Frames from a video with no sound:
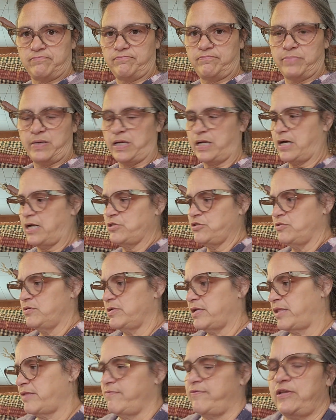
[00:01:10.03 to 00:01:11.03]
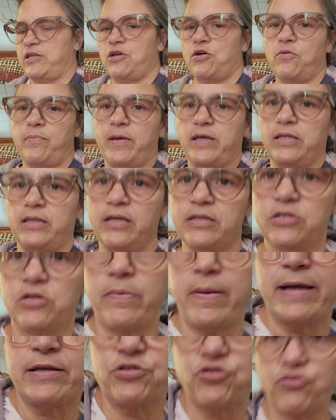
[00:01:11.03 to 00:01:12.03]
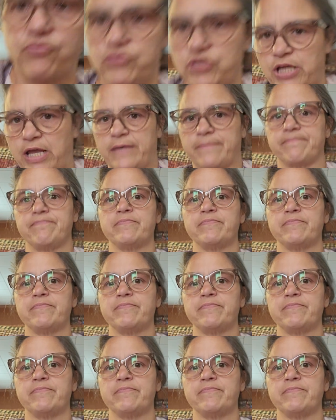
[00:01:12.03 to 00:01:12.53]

but I'll do another video. But let's go back to crochet.